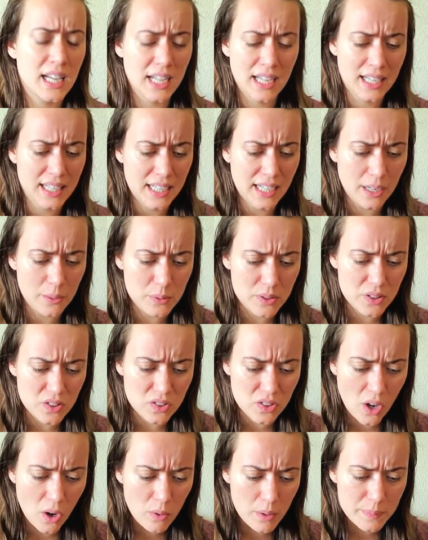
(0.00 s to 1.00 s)
And I was
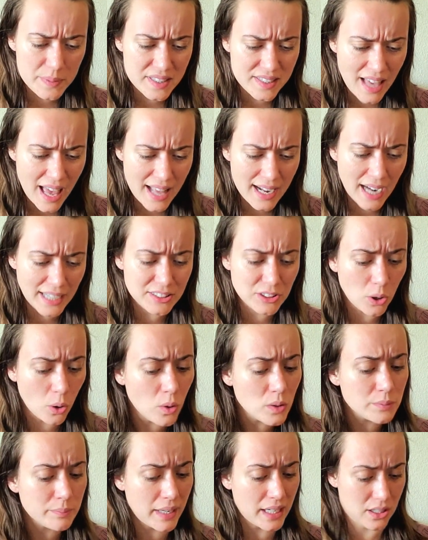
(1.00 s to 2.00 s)
so upset. I
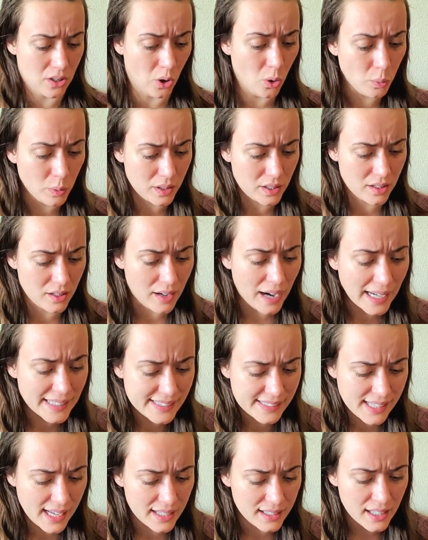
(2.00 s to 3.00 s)
told my coworker, I
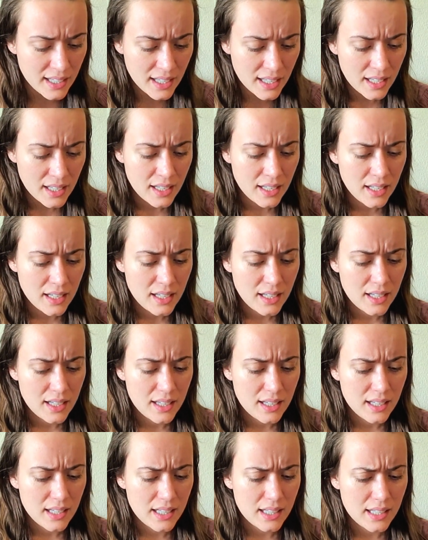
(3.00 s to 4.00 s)
said,
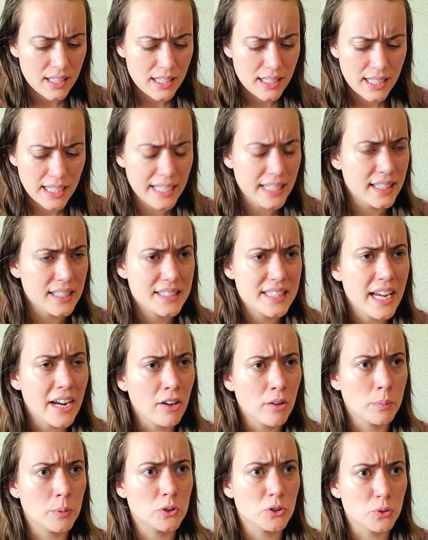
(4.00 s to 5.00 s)
I had a
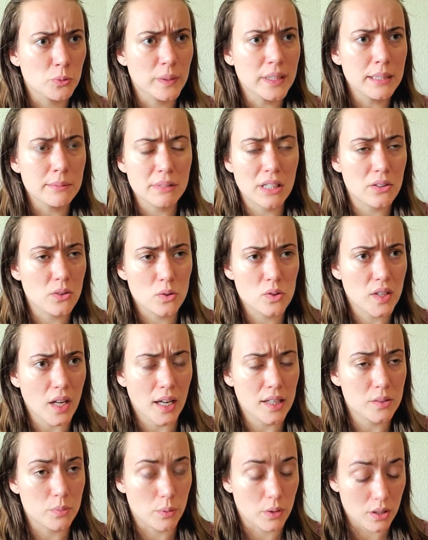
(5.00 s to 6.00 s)
terrible dream that those
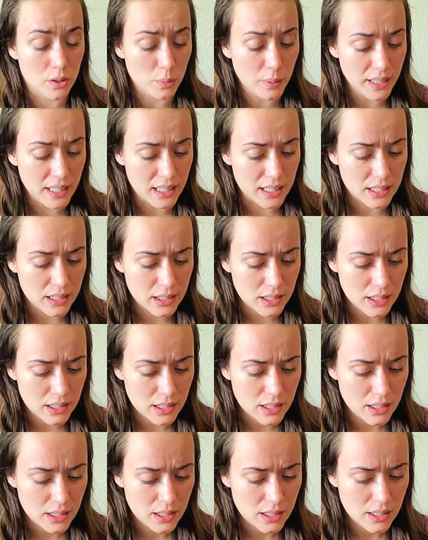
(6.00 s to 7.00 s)
guys were acquitted.
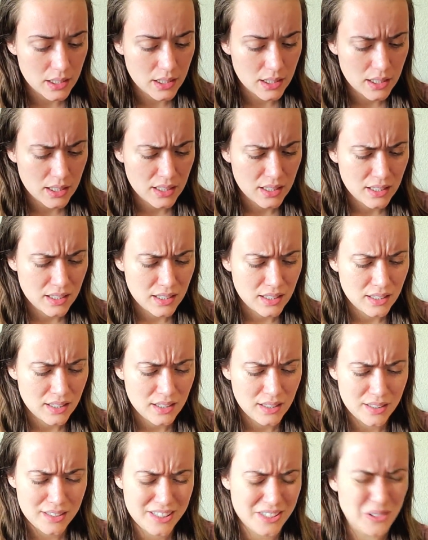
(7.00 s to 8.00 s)

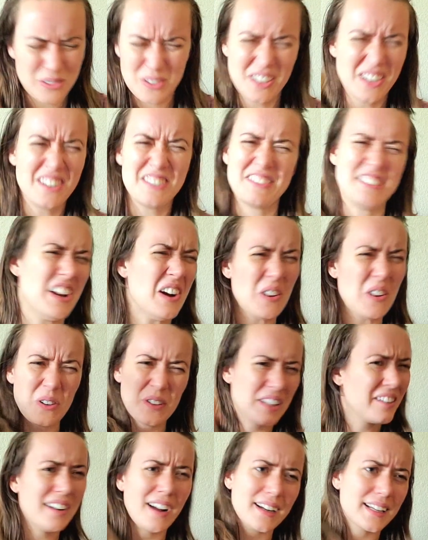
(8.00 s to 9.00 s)
She goes, oh no,
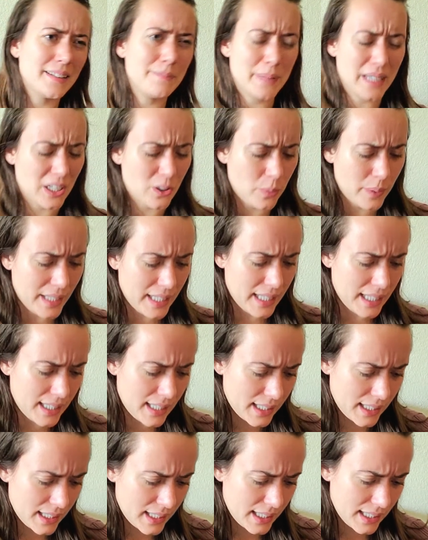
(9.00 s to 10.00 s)
they're not going to be acquitted.
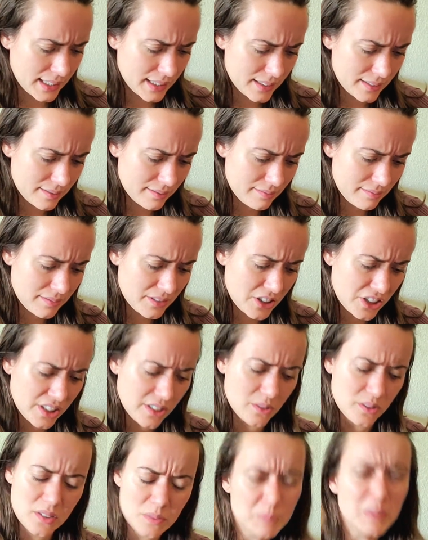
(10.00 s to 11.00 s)
And she
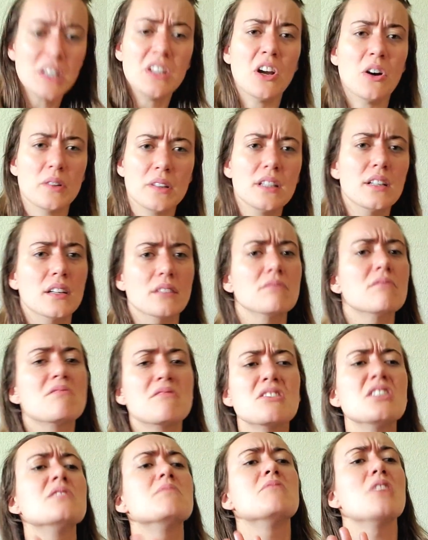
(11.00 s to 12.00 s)
goes,
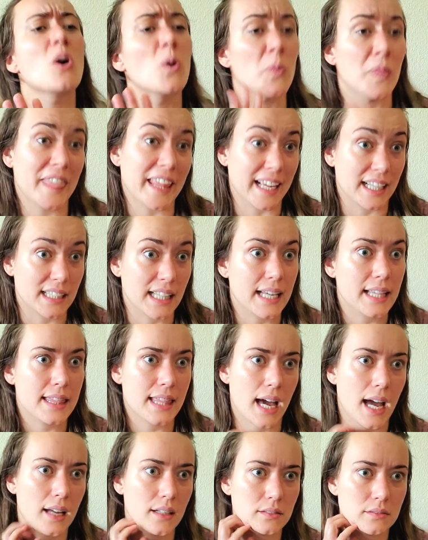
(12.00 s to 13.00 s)
don't think like
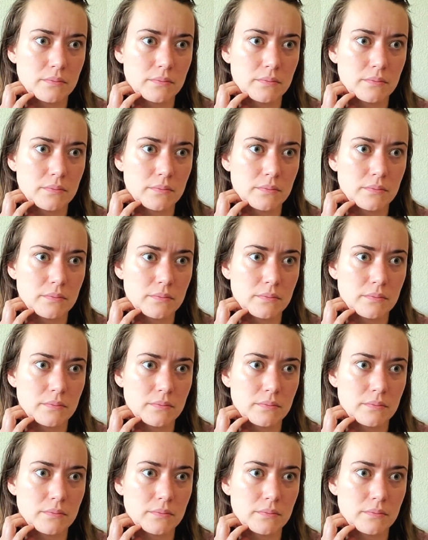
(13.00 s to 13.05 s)
that.